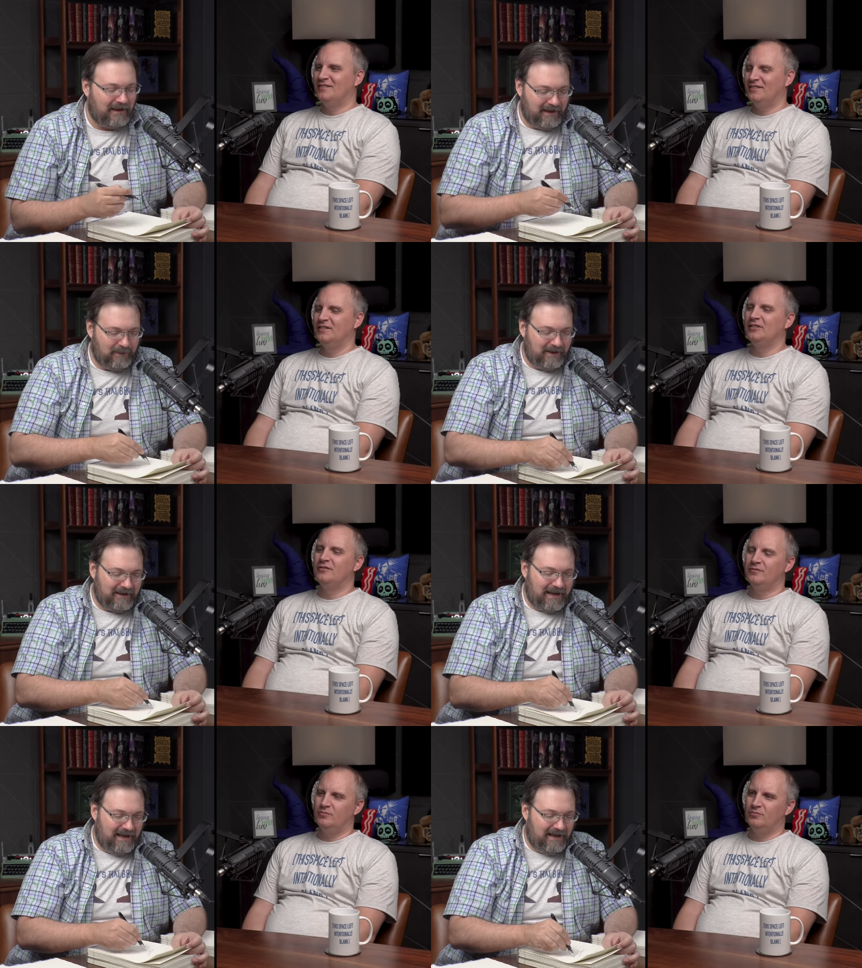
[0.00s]
Speaker 1: And I'm
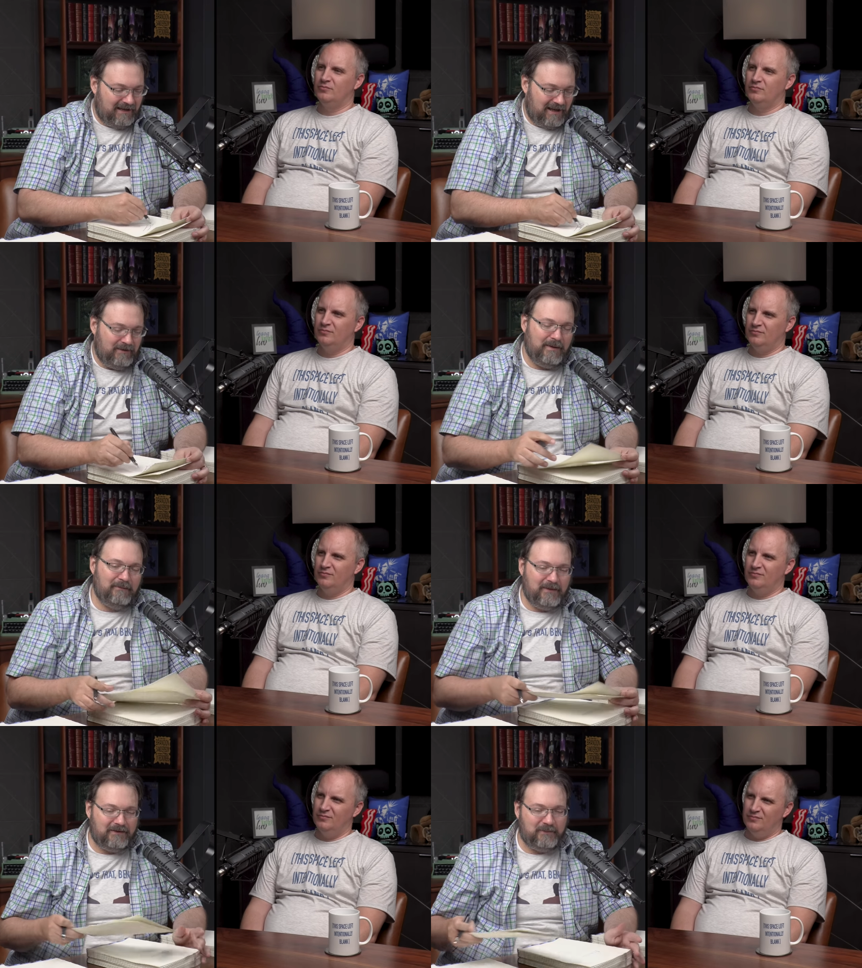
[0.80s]
like, ah, I
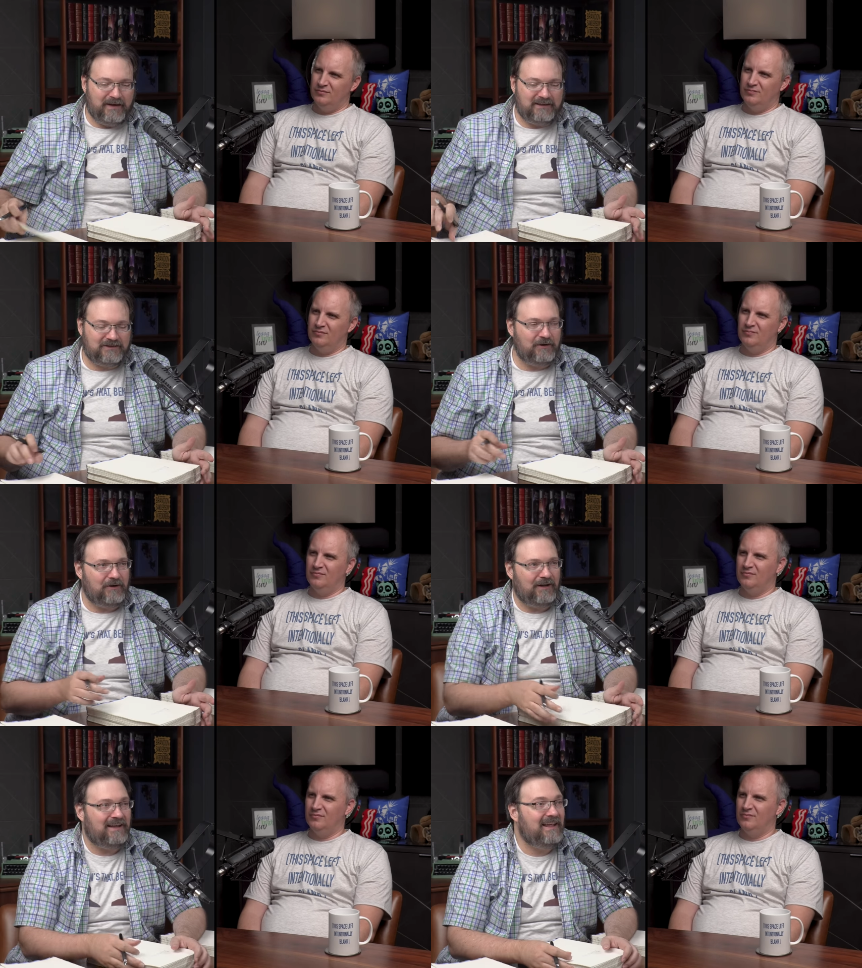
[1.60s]
remember this being so
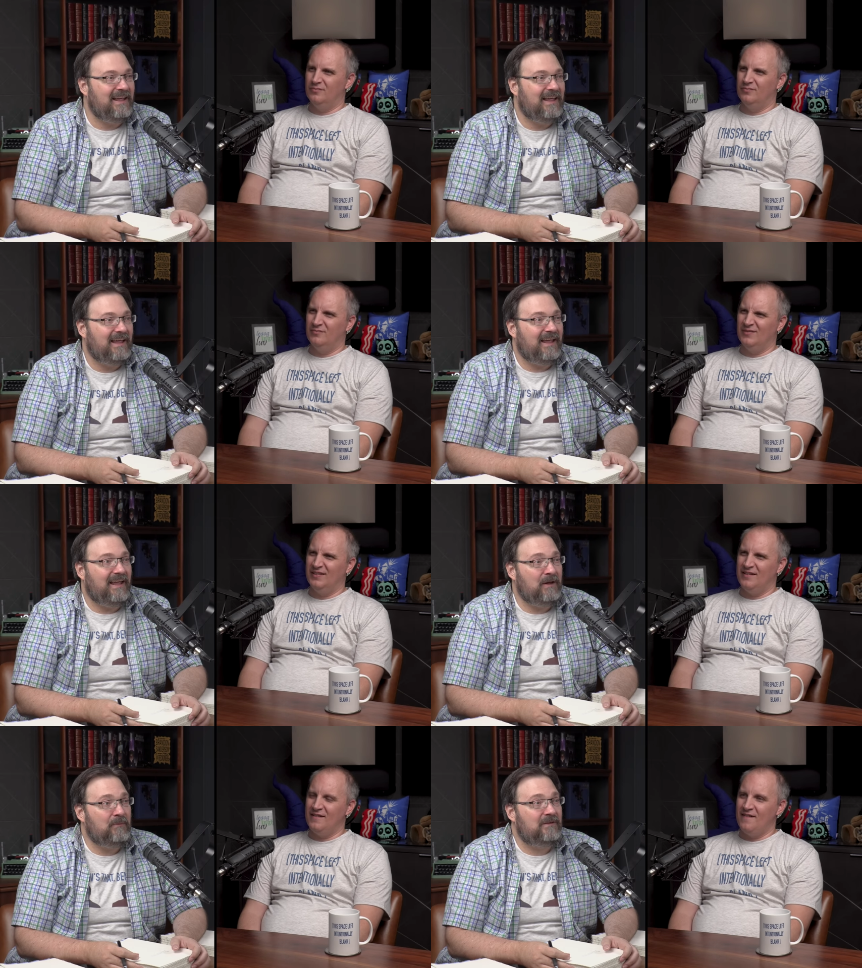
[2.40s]
good.
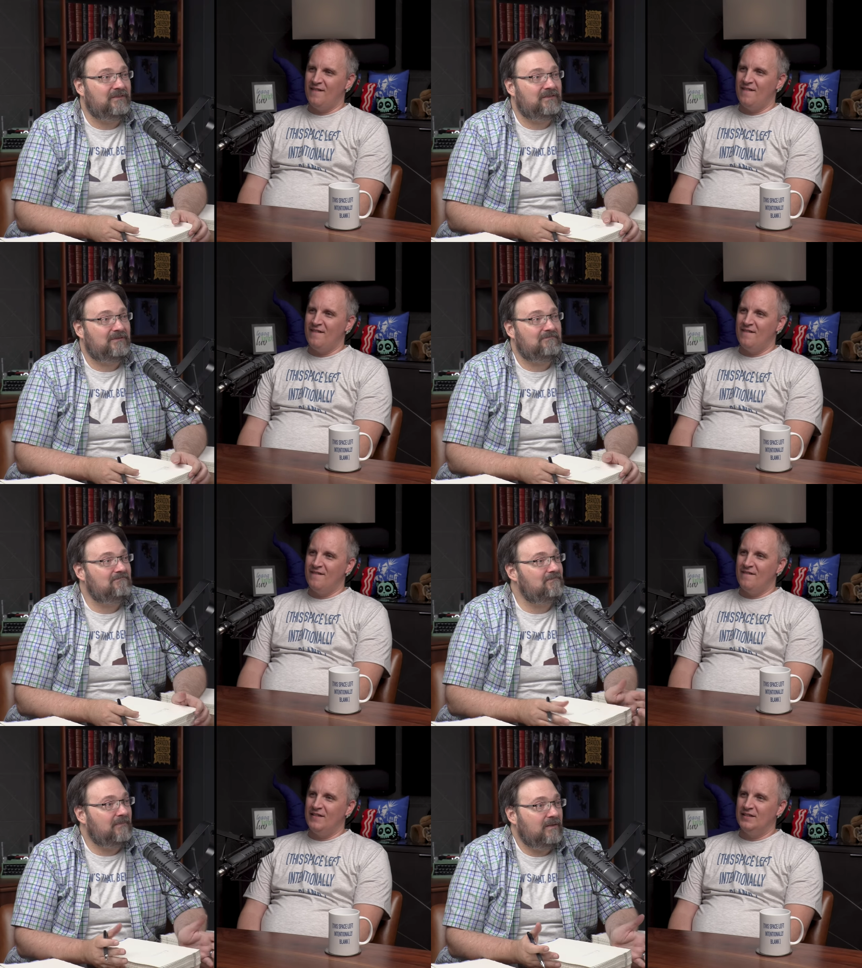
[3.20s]
It was,
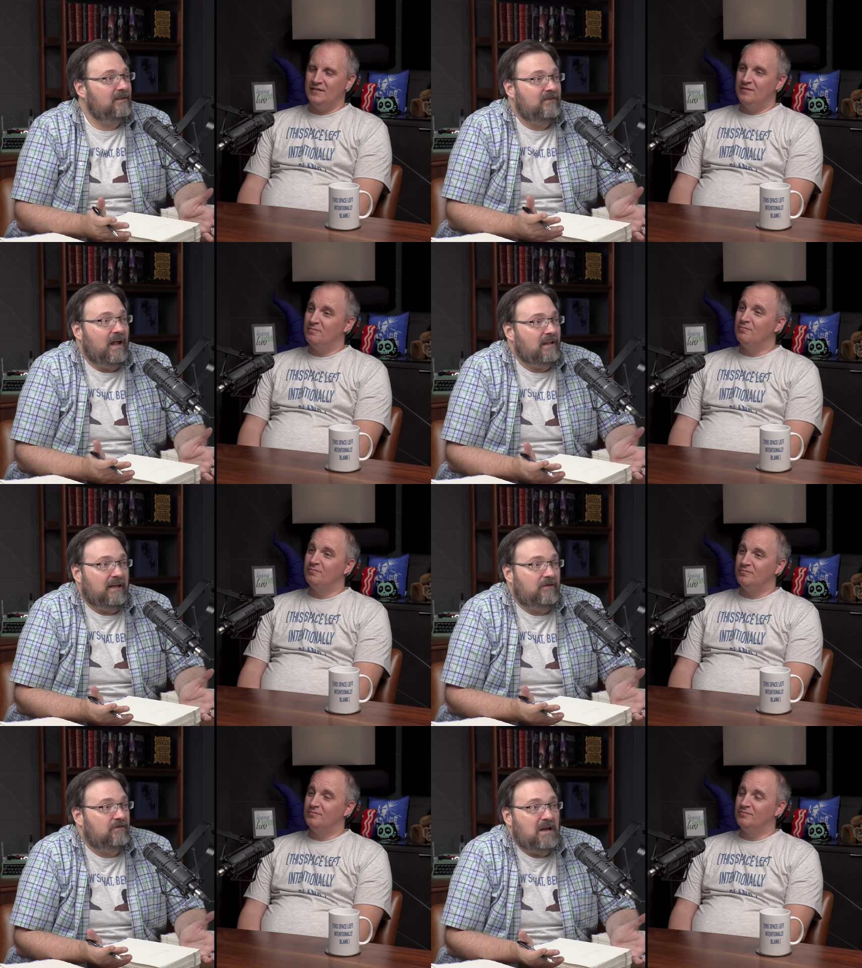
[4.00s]
it's not
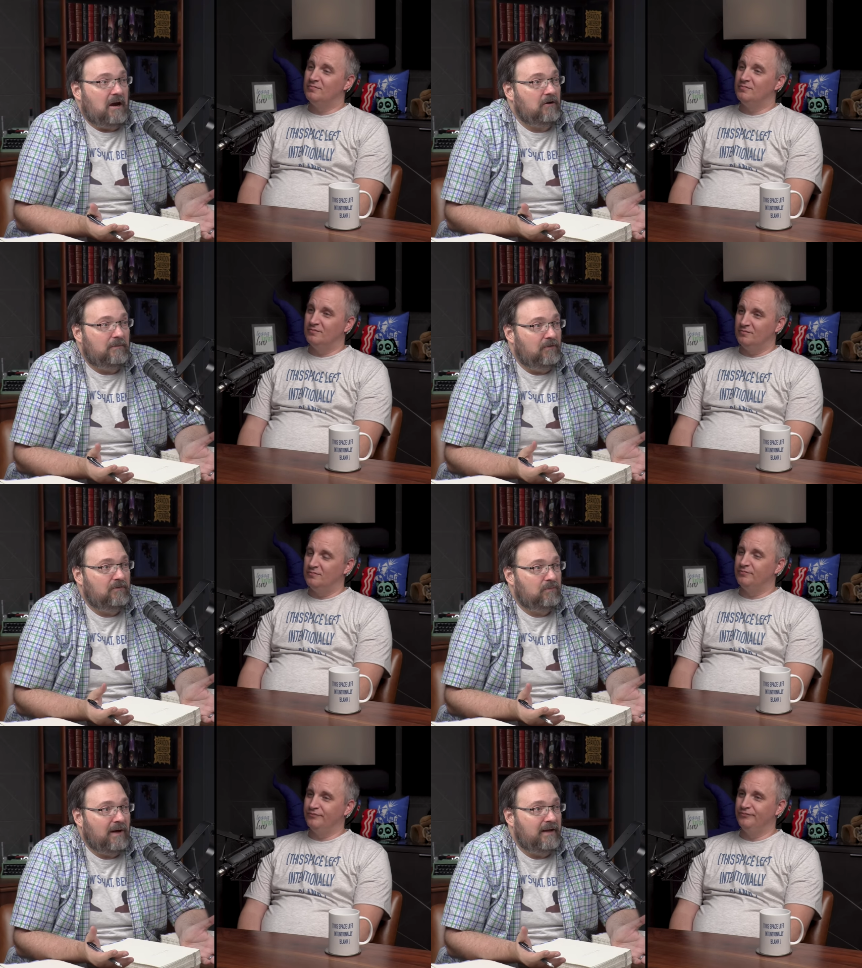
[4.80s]
like terrible,
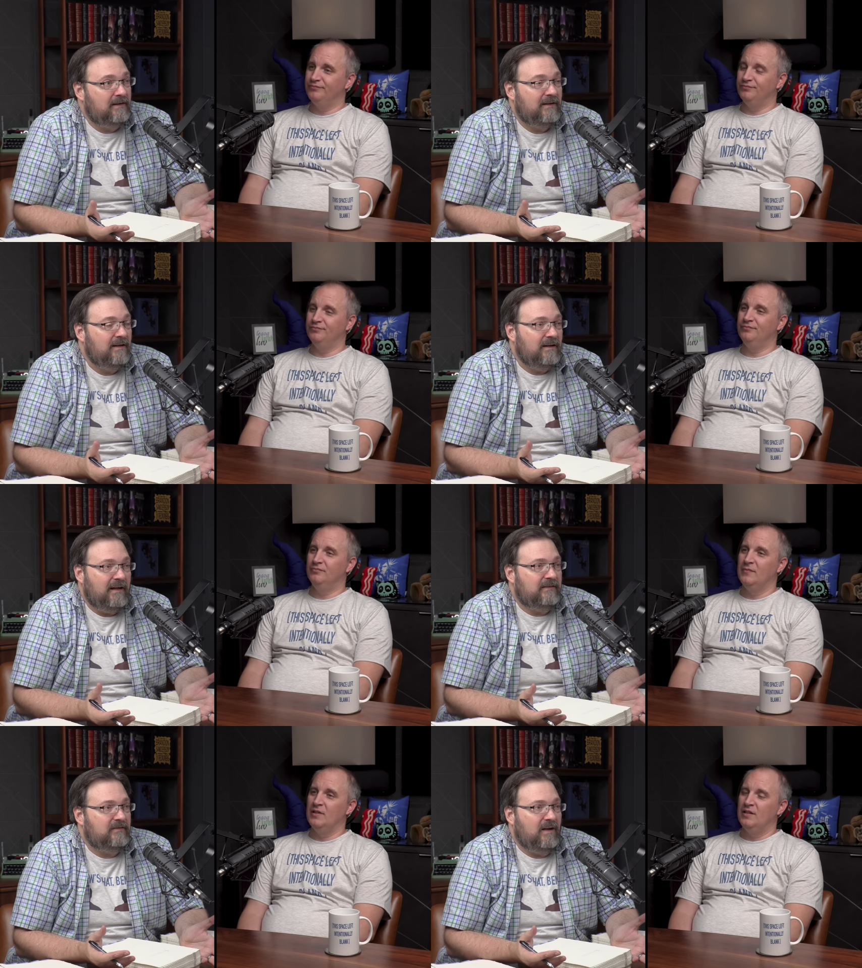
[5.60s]
right? Mm-hmm.
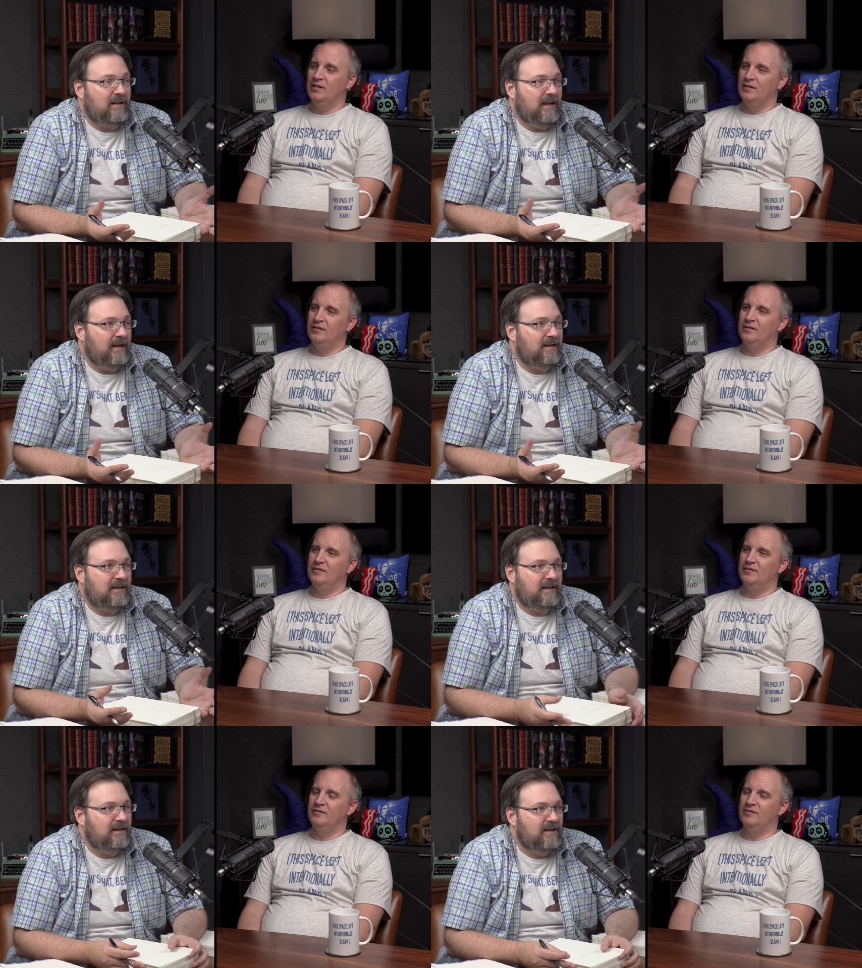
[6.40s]
It's not like,
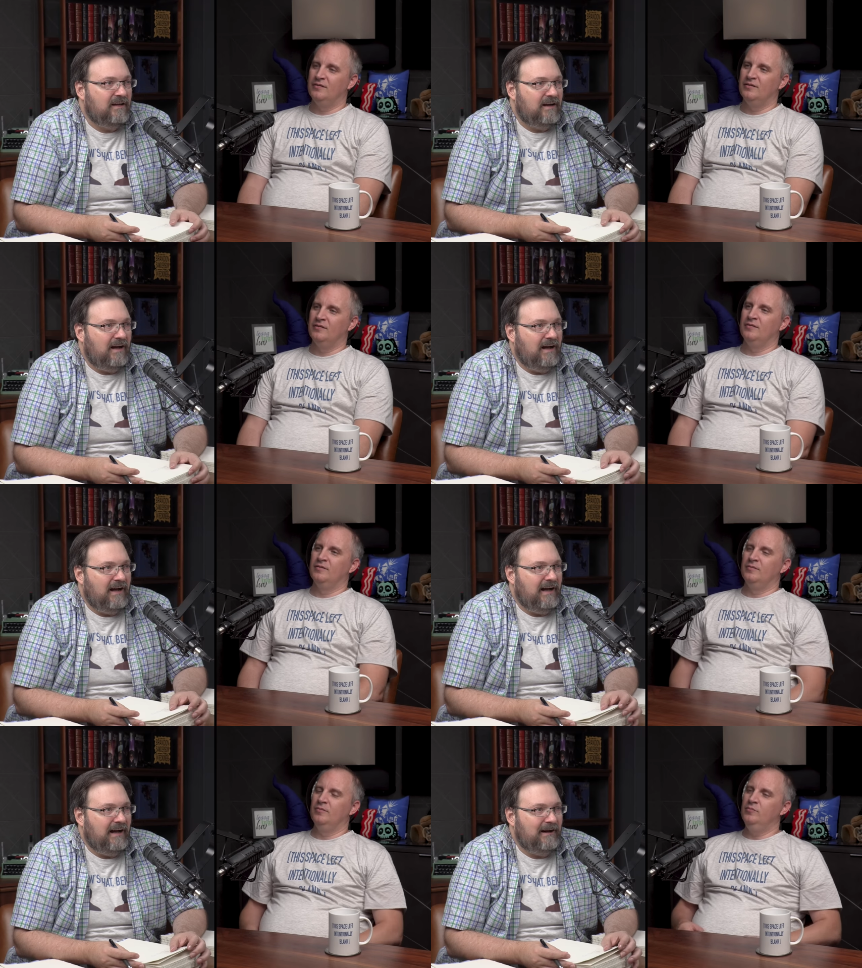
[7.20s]

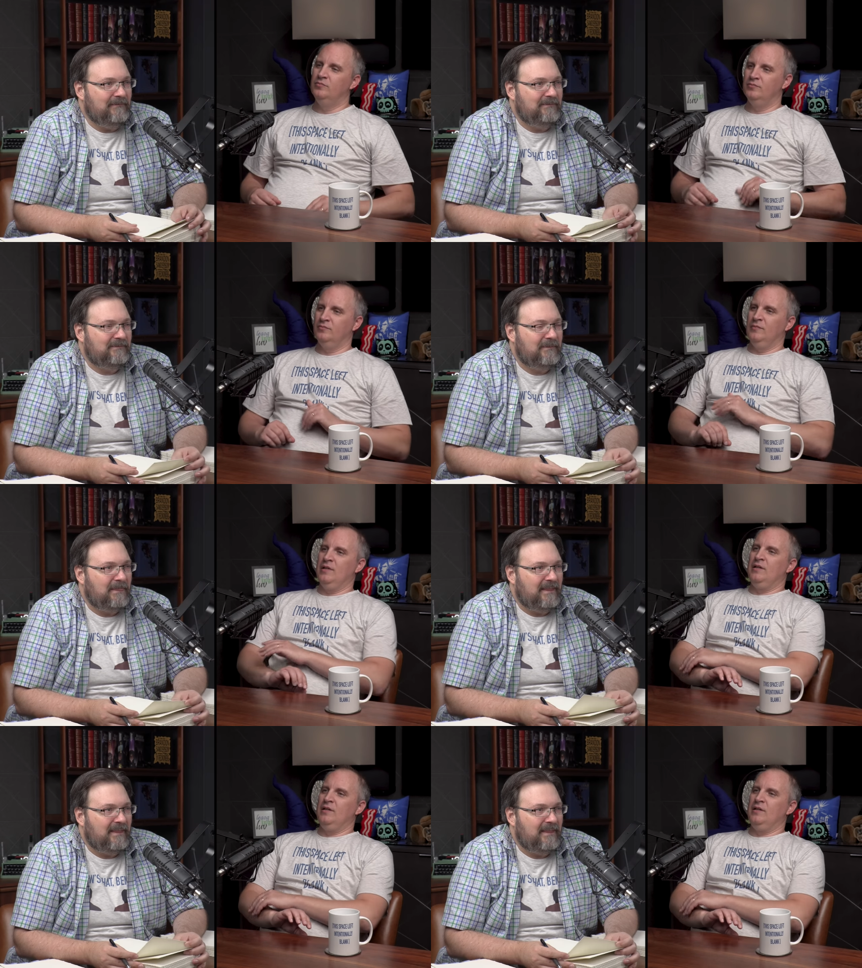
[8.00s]
um,